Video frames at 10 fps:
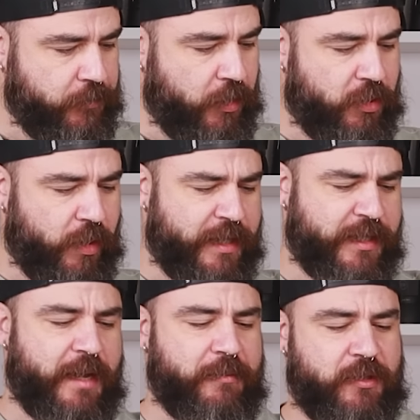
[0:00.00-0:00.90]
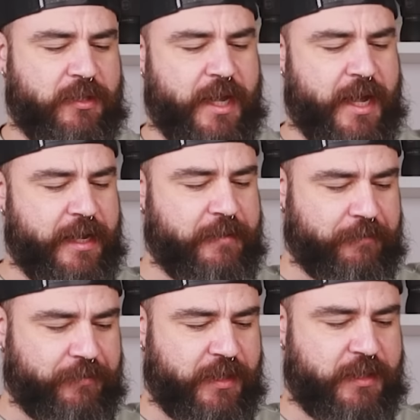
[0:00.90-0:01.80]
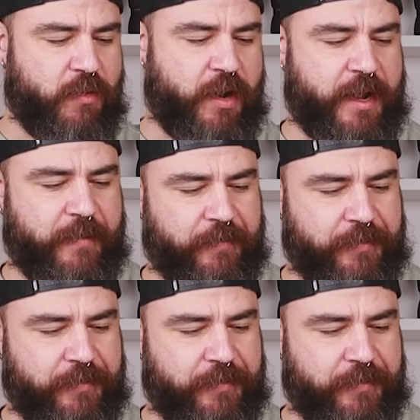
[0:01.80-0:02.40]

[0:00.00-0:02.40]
Also, Casey came to say hi this morning.